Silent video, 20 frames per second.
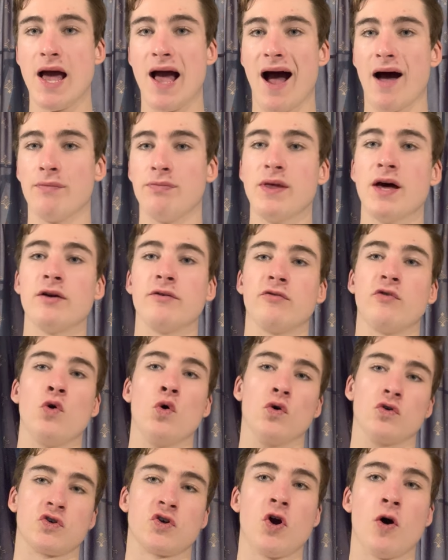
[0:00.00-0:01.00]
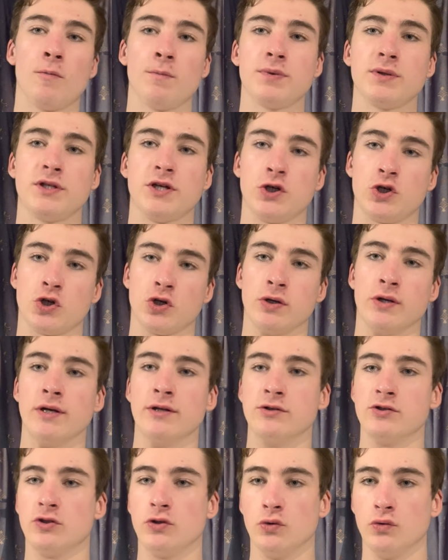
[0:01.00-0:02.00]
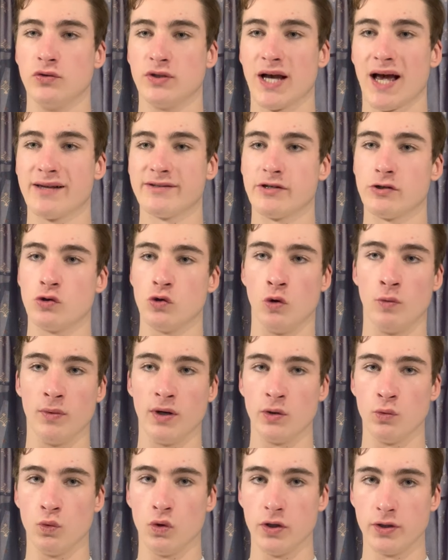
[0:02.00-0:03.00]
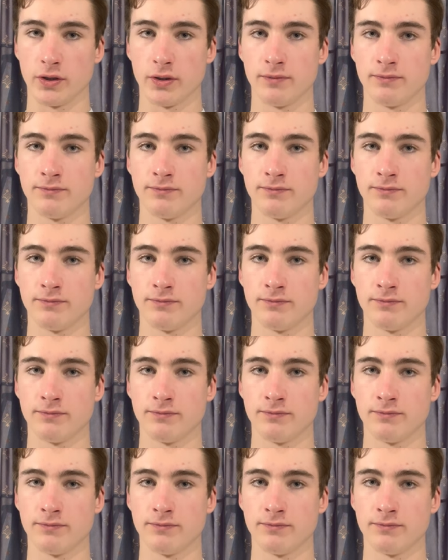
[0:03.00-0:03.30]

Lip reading: And then, of course, competition ensues as it normally would.